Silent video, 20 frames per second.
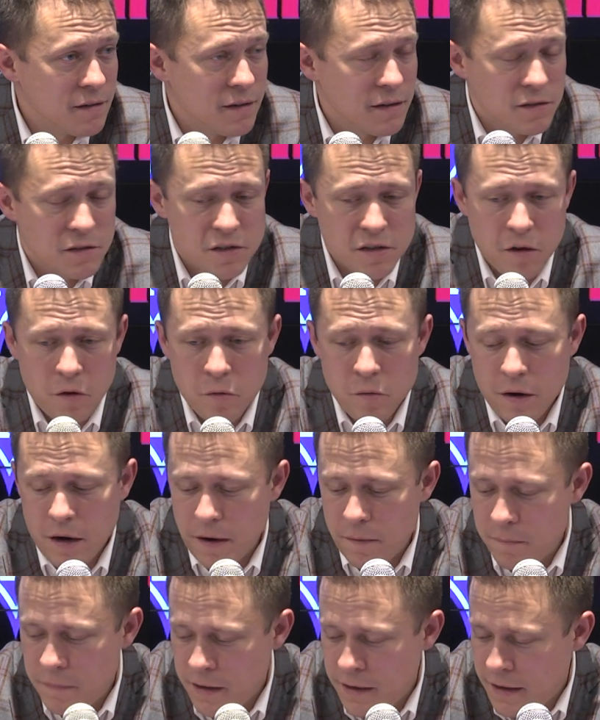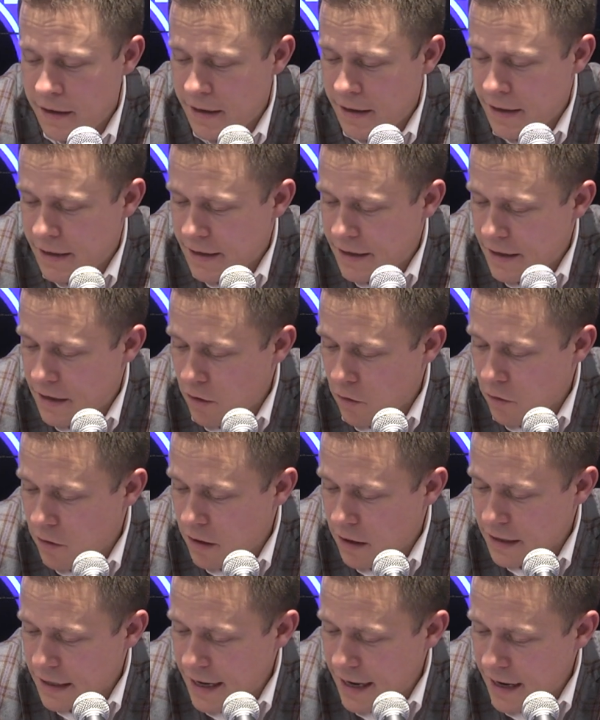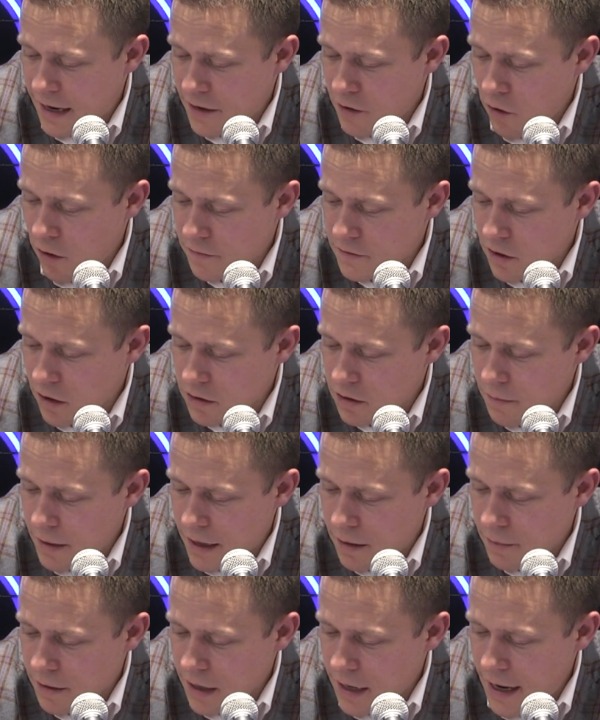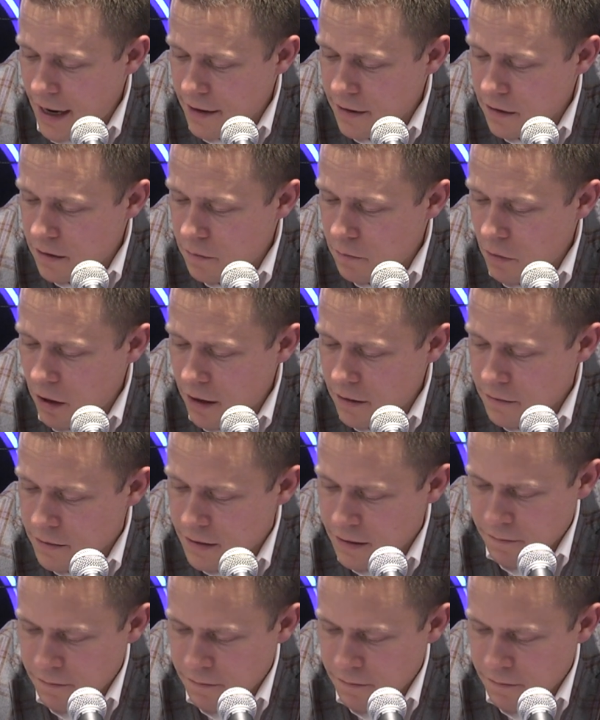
And so, you know, again, I know I've talked about him a lot, but